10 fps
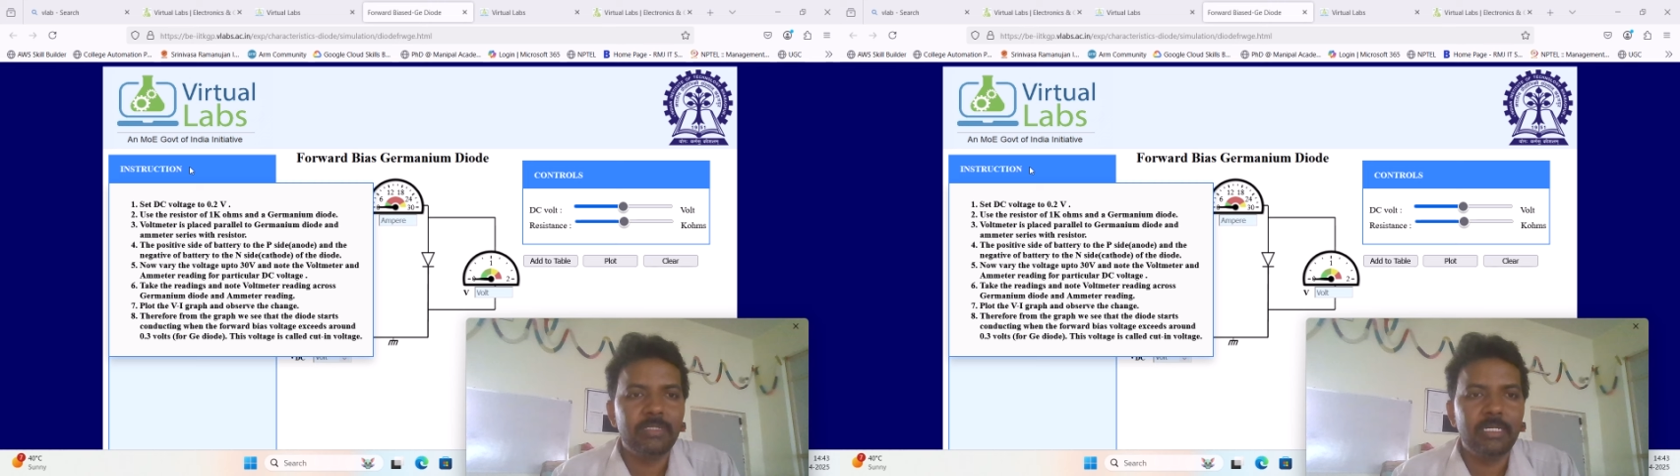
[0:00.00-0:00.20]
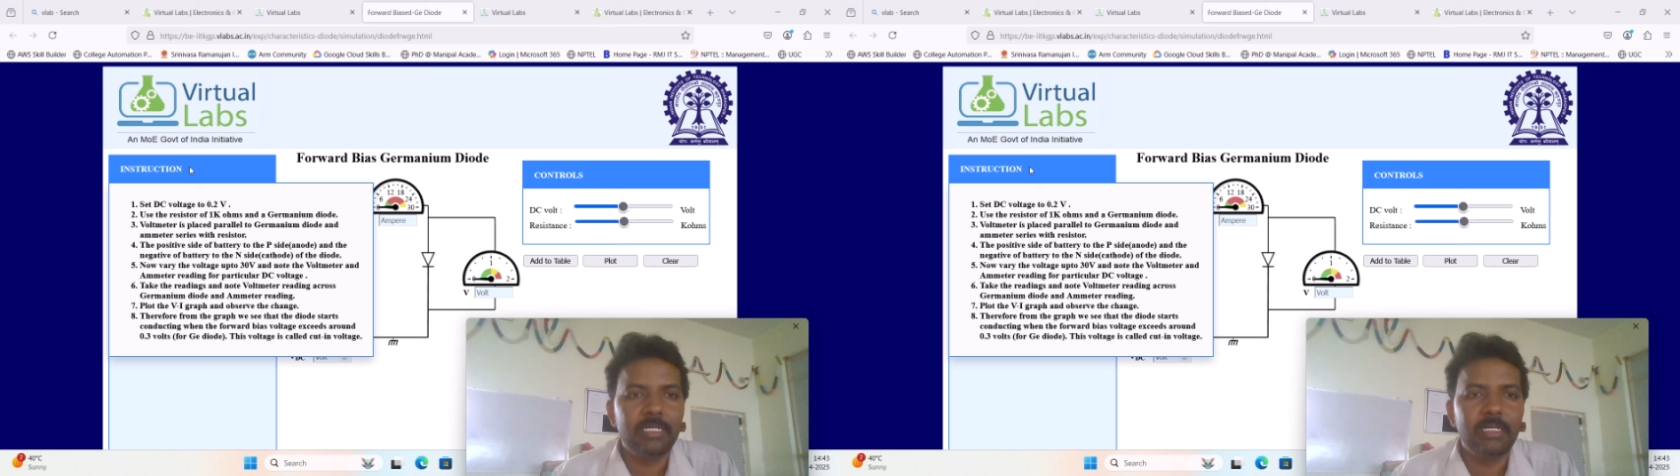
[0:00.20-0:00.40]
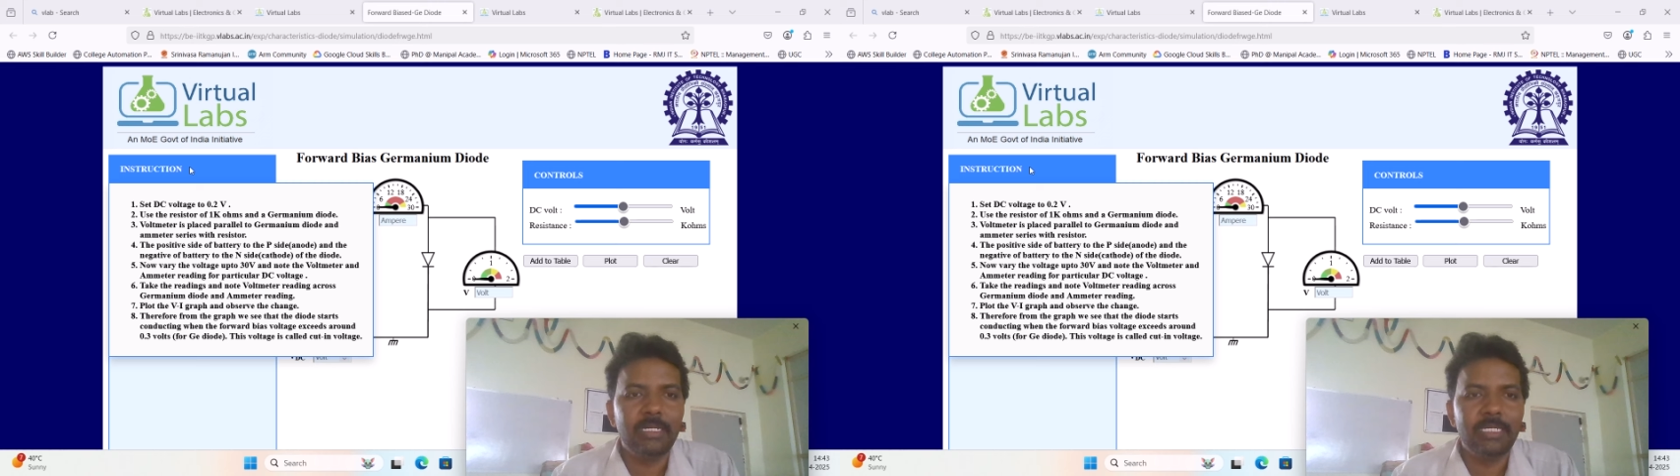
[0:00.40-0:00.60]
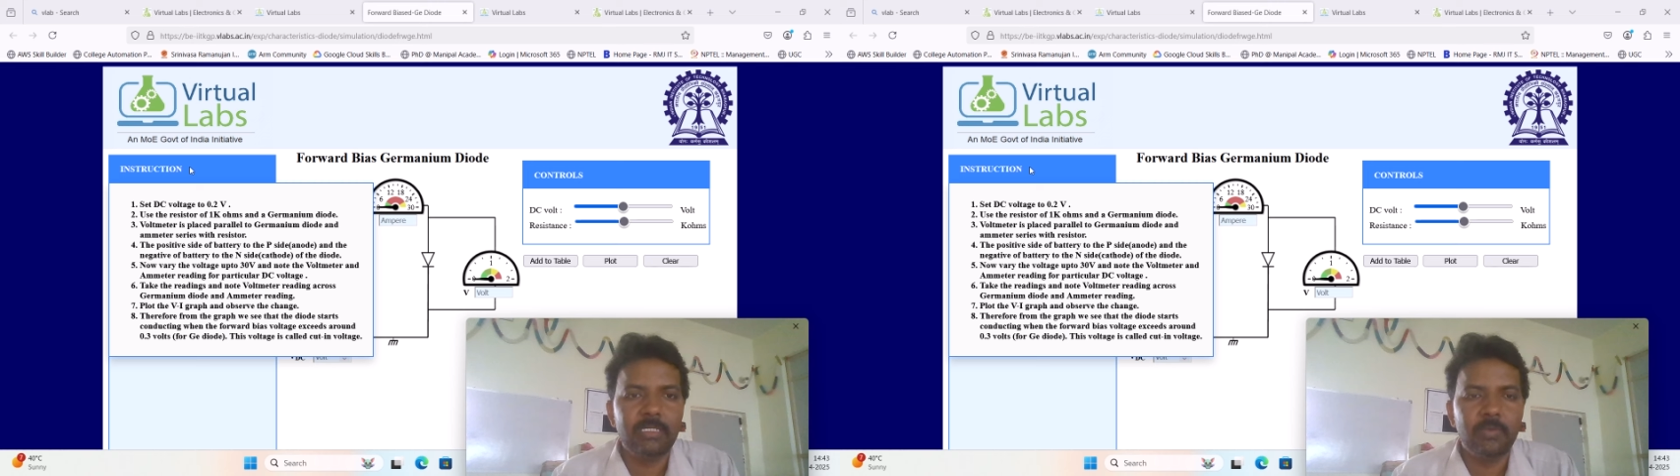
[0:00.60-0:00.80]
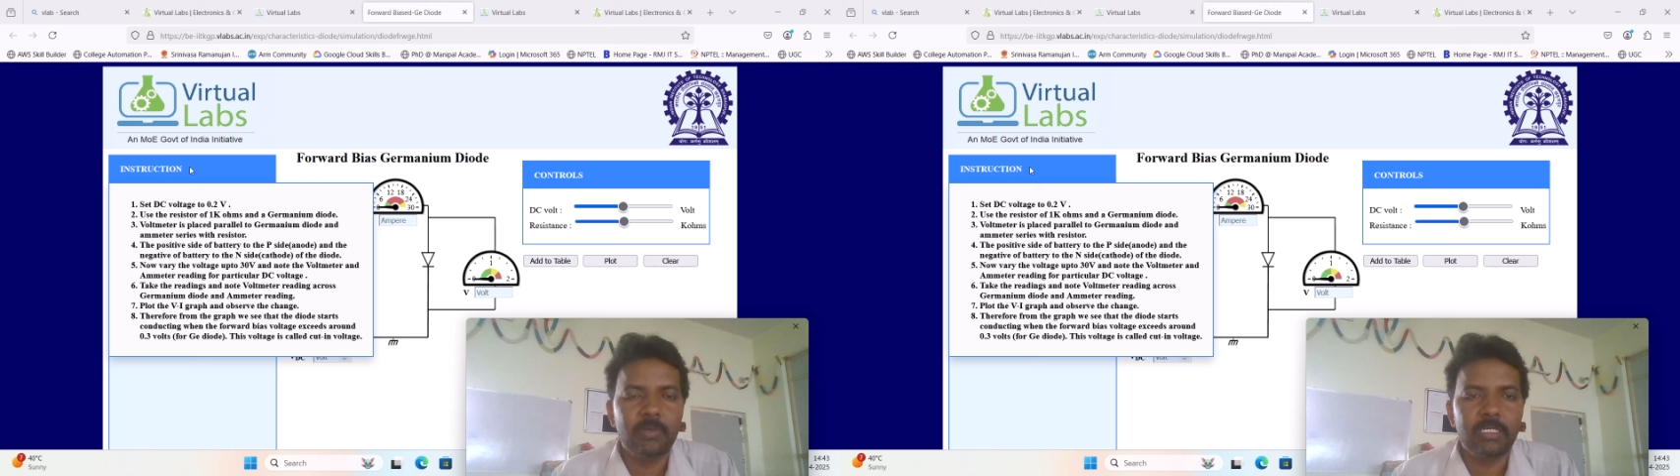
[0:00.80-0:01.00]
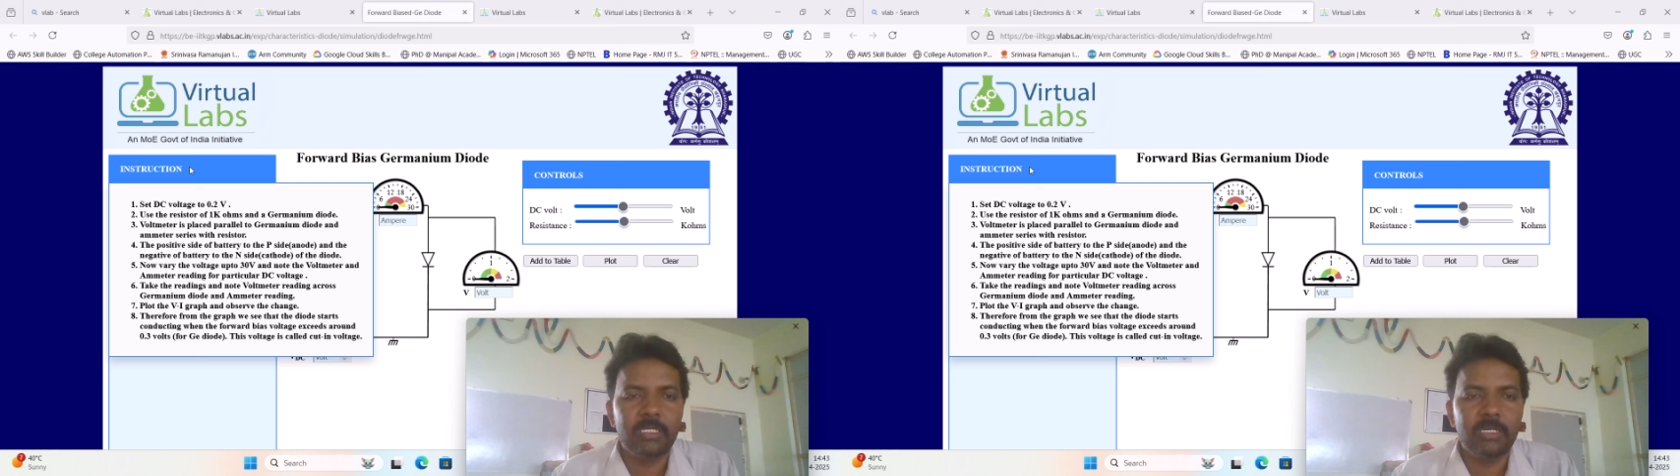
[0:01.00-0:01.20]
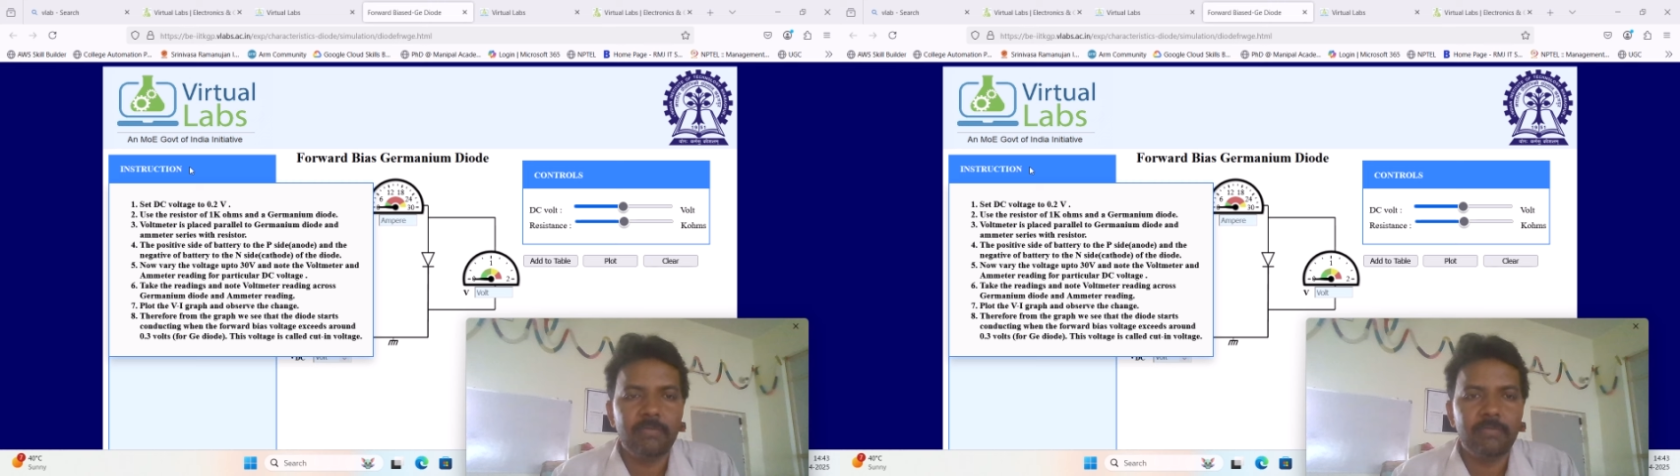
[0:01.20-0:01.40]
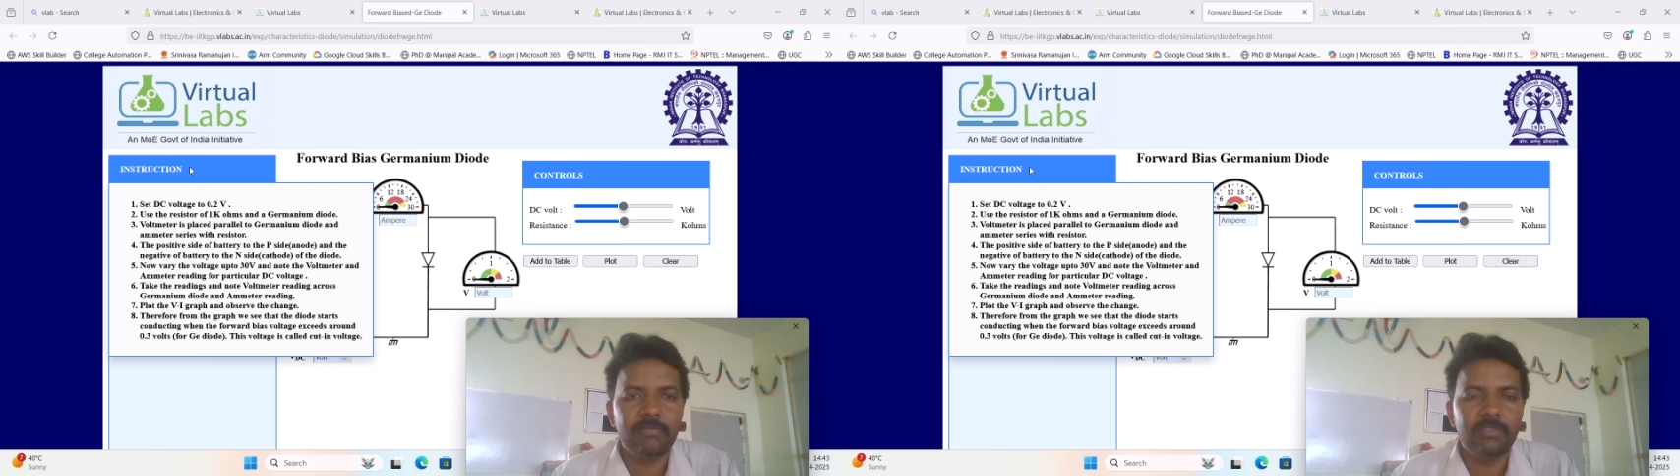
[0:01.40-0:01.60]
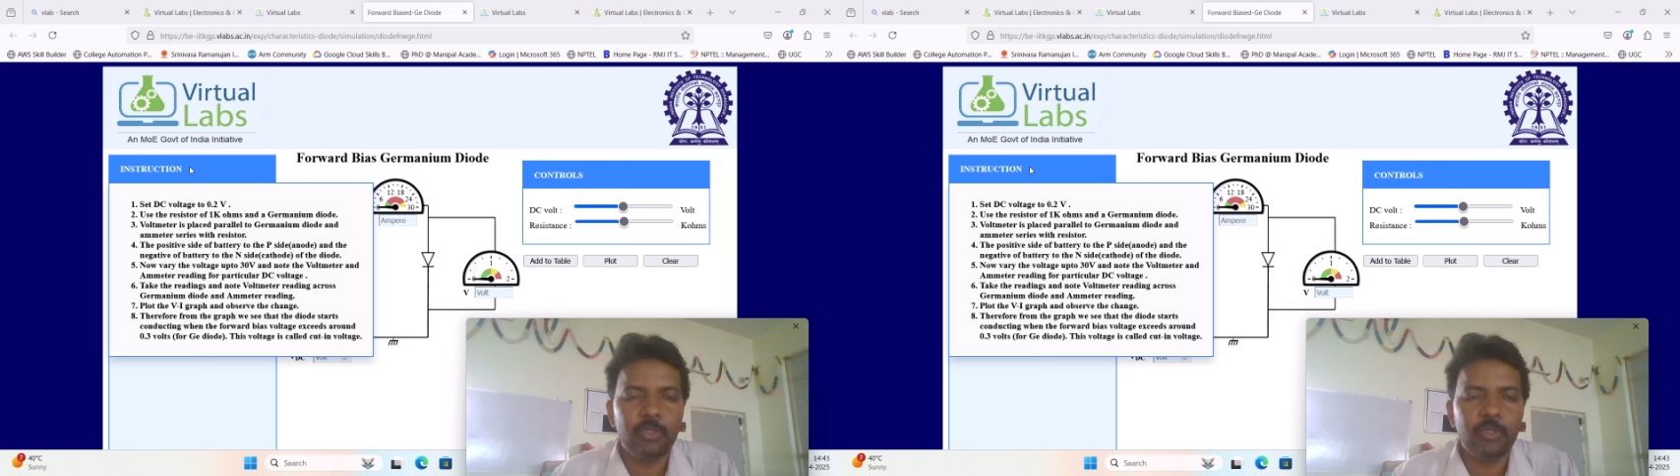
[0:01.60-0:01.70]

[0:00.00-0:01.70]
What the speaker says: set the DC voltage of